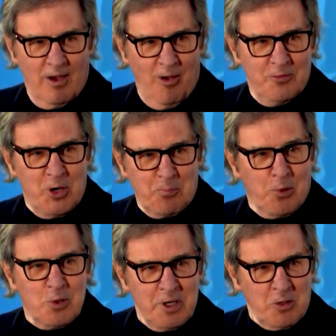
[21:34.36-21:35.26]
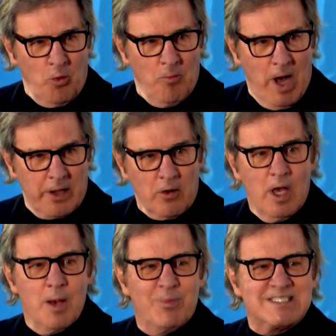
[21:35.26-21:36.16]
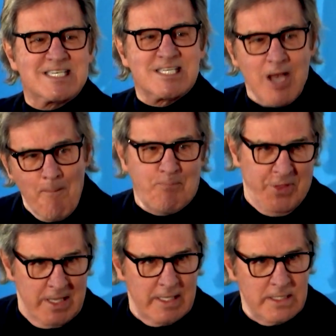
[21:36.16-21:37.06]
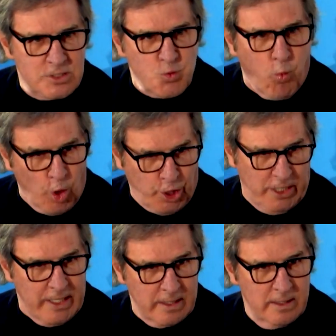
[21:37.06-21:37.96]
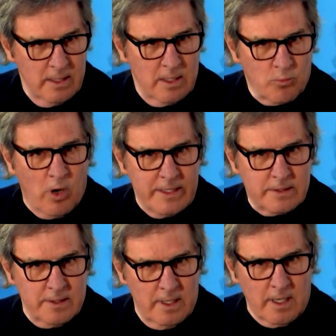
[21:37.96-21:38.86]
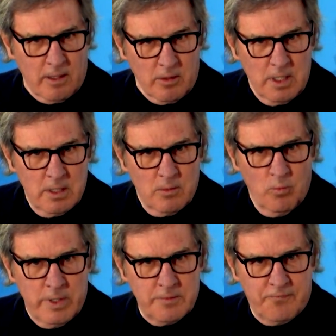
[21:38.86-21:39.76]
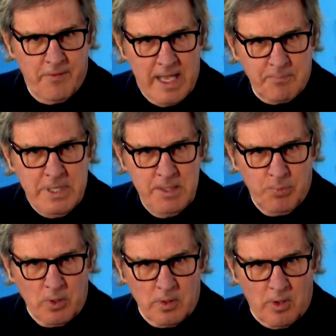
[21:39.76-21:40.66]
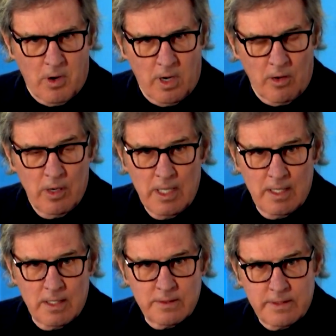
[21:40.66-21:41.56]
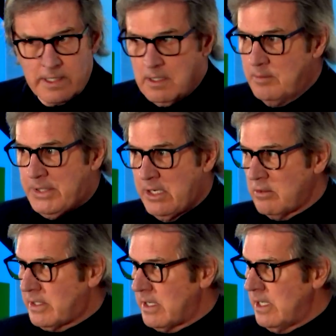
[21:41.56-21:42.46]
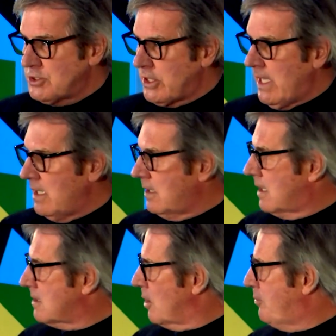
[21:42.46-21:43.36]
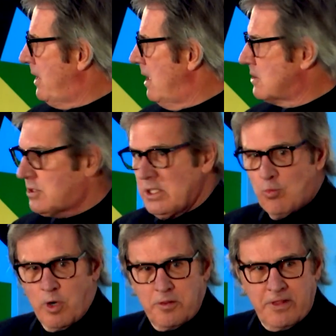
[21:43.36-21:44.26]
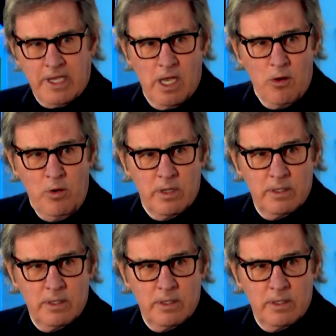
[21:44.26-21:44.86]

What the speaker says: on their political model, but something is working right there, when in fact people are, they come here, get educated, get their PhD, where do they go?